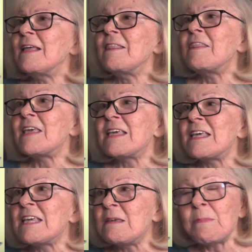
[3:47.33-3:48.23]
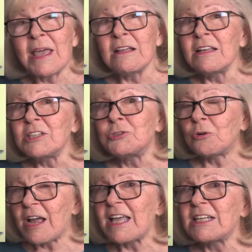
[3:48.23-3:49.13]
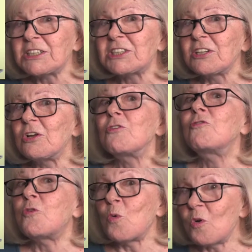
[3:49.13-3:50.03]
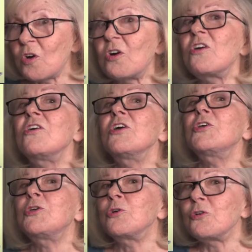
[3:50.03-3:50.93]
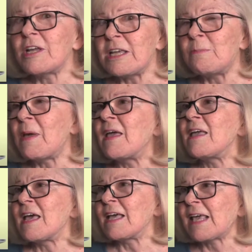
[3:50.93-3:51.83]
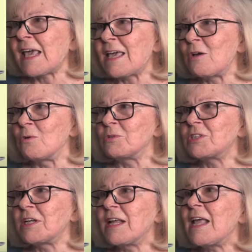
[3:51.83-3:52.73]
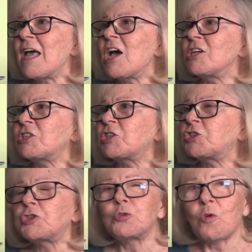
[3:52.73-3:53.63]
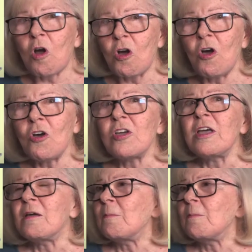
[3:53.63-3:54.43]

the email address for your eBay account, a strong